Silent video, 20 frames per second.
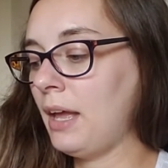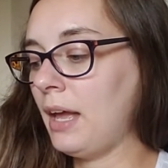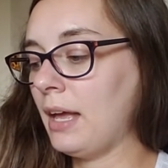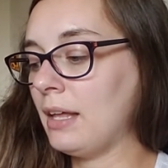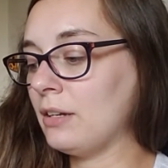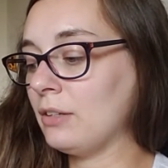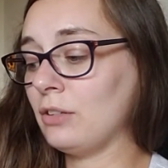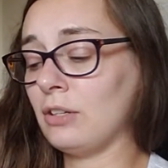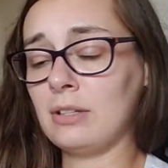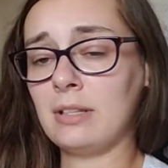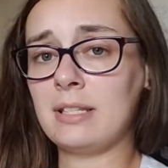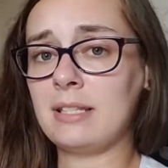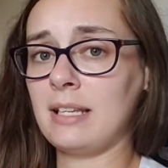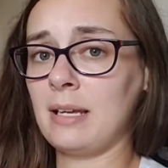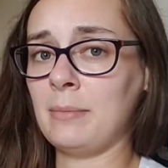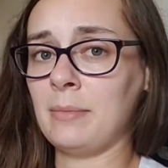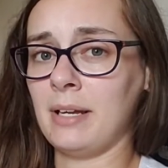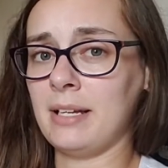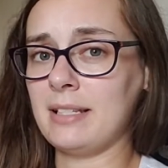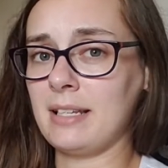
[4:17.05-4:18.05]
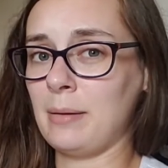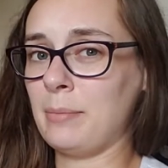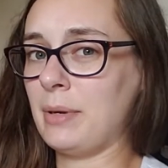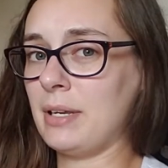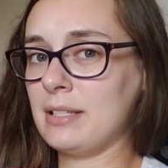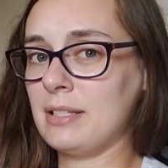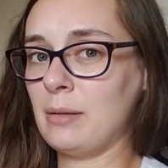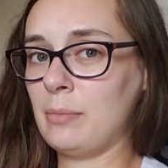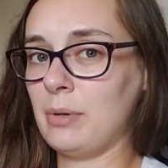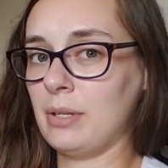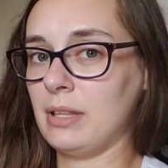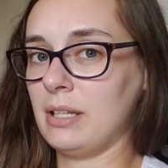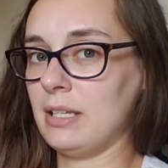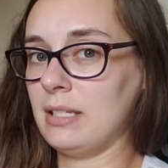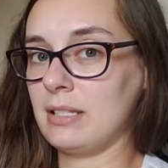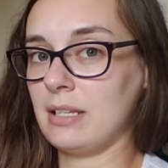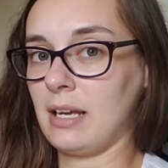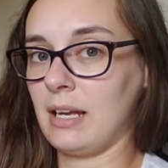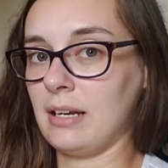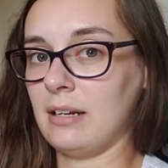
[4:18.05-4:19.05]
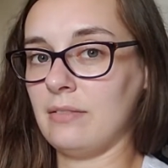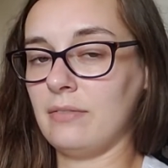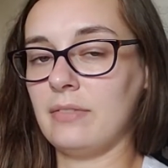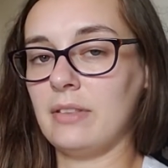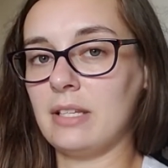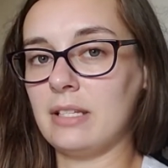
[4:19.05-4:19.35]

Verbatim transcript: And along the same lines, I basically put these kind of